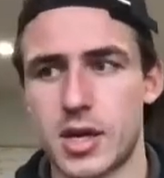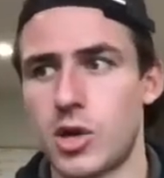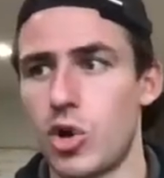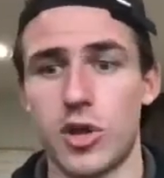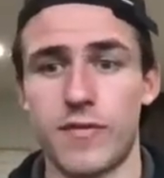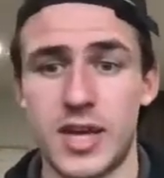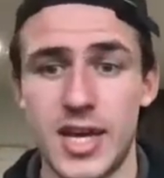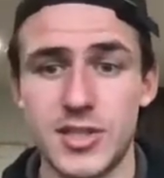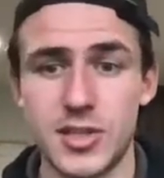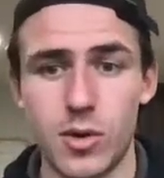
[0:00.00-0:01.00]
because of
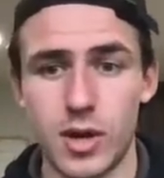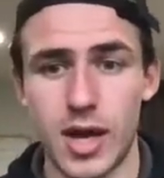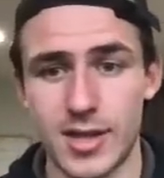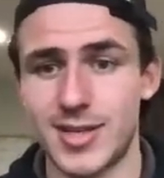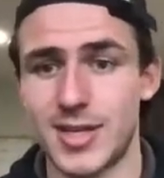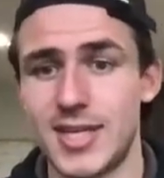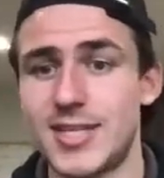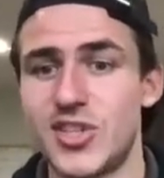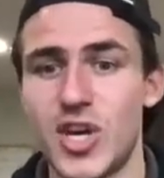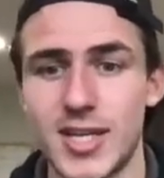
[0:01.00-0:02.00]
keto and the
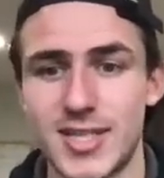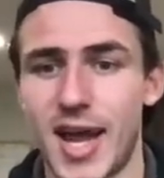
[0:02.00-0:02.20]
ketogenic